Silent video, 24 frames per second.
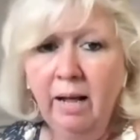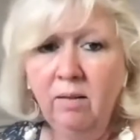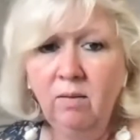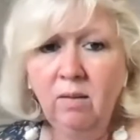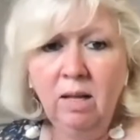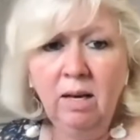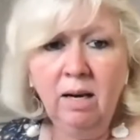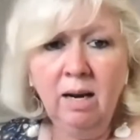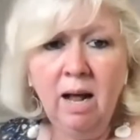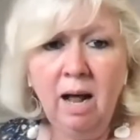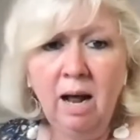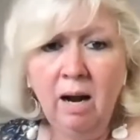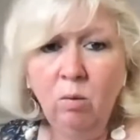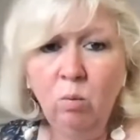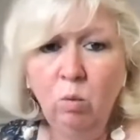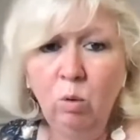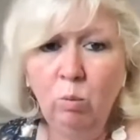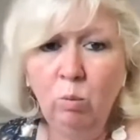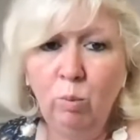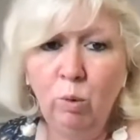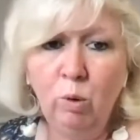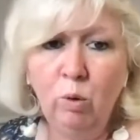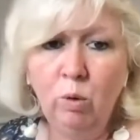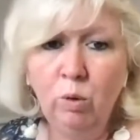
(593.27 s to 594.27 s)
and then I
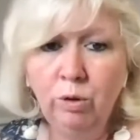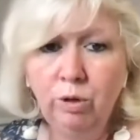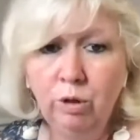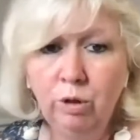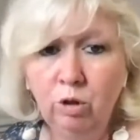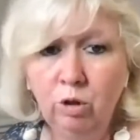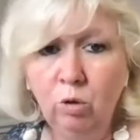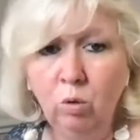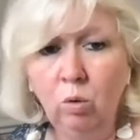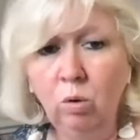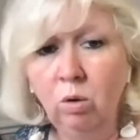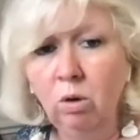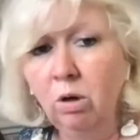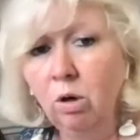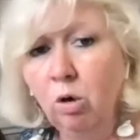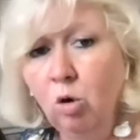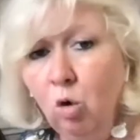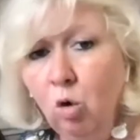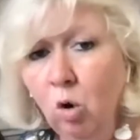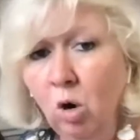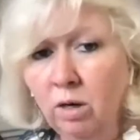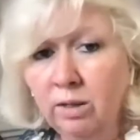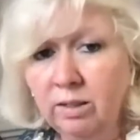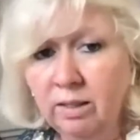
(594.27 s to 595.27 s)
will pull the tool
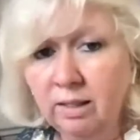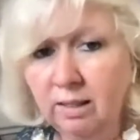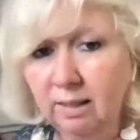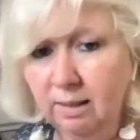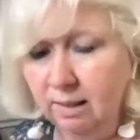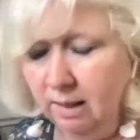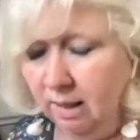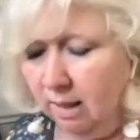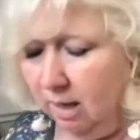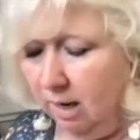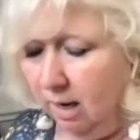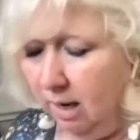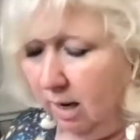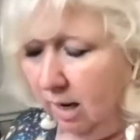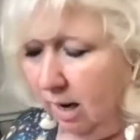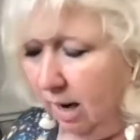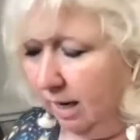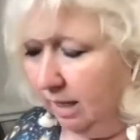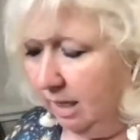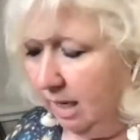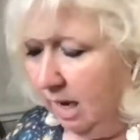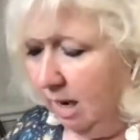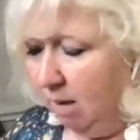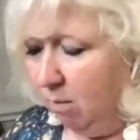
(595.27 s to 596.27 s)
across it.
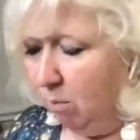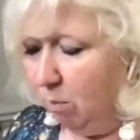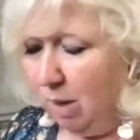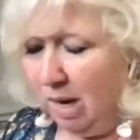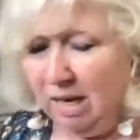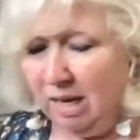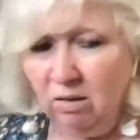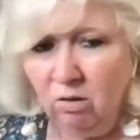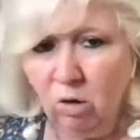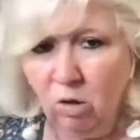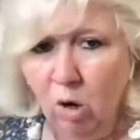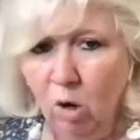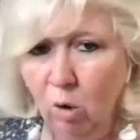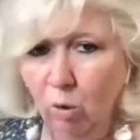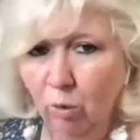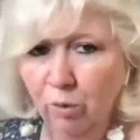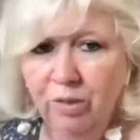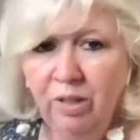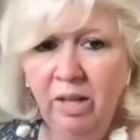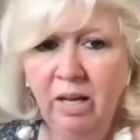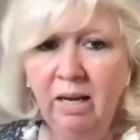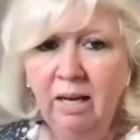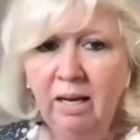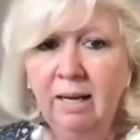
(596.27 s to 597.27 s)
I can't paint the
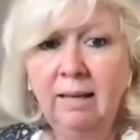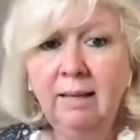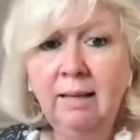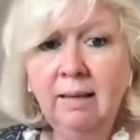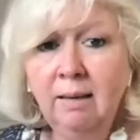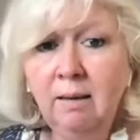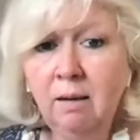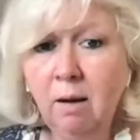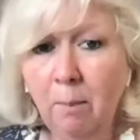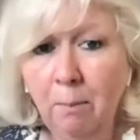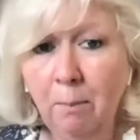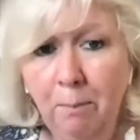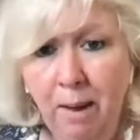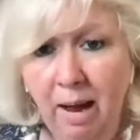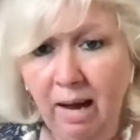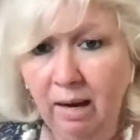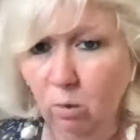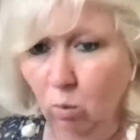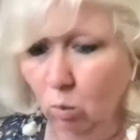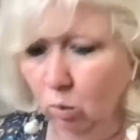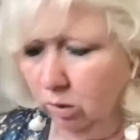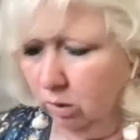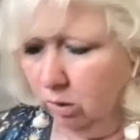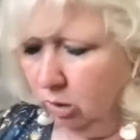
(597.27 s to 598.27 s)
whole thing and then come
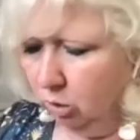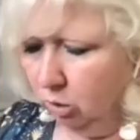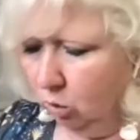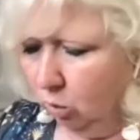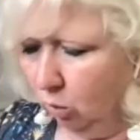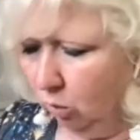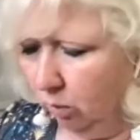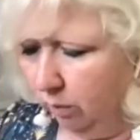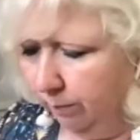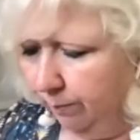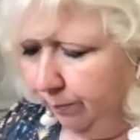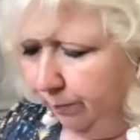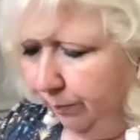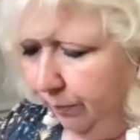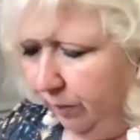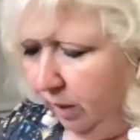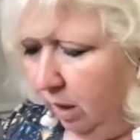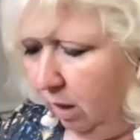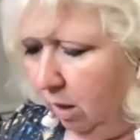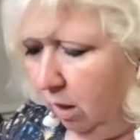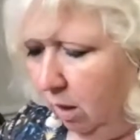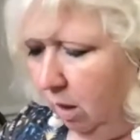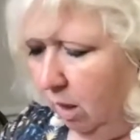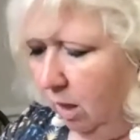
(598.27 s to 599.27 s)
back with the tool.
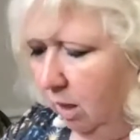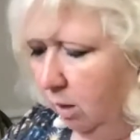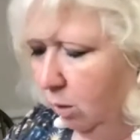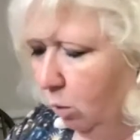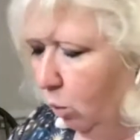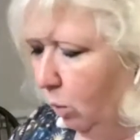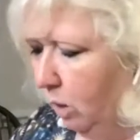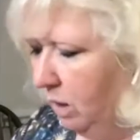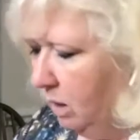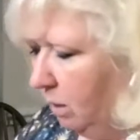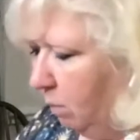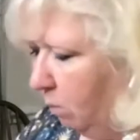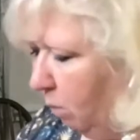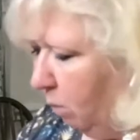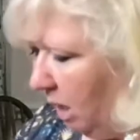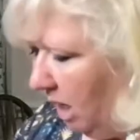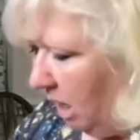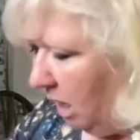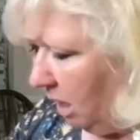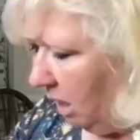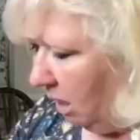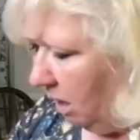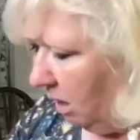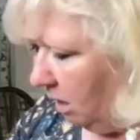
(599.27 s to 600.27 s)
And the reason
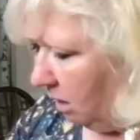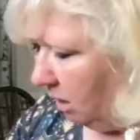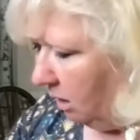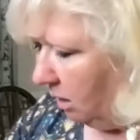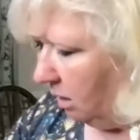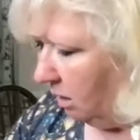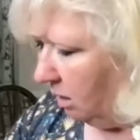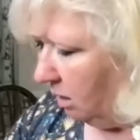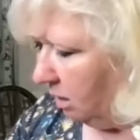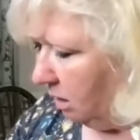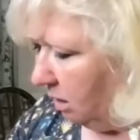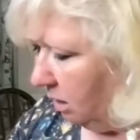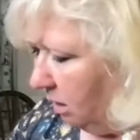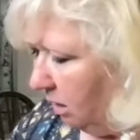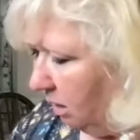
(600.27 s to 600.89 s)
being is